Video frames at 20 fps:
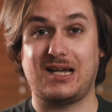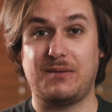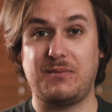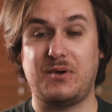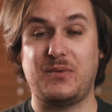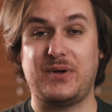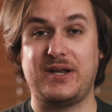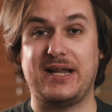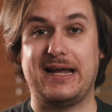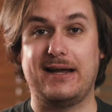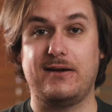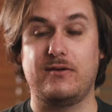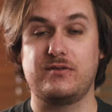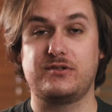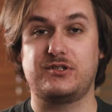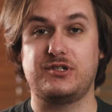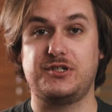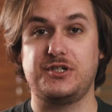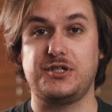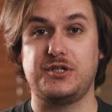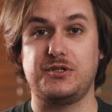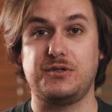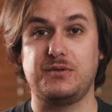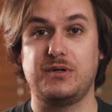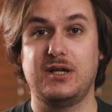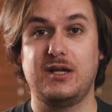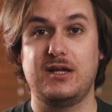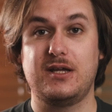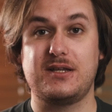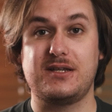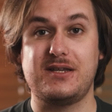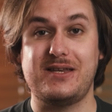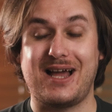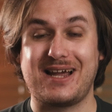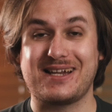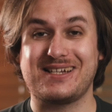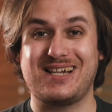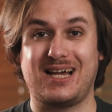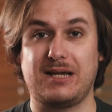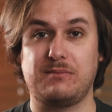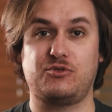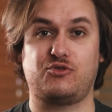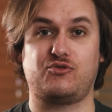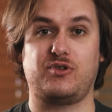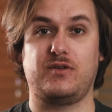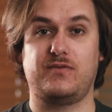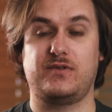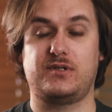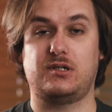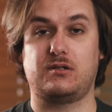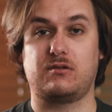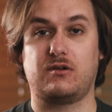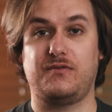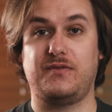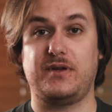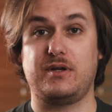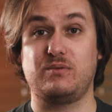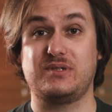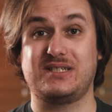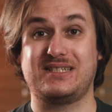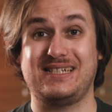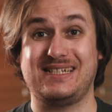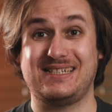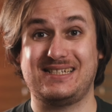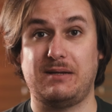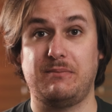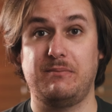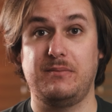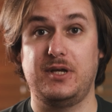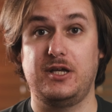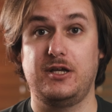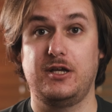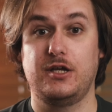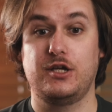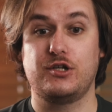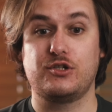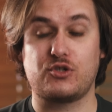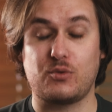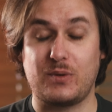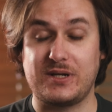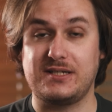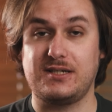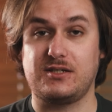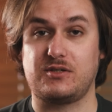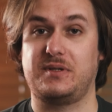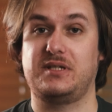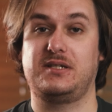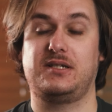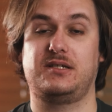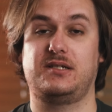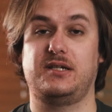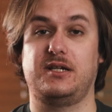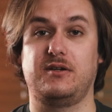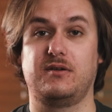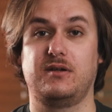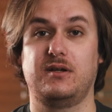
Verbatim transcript: time I went out to do nighttime street photography was December 2022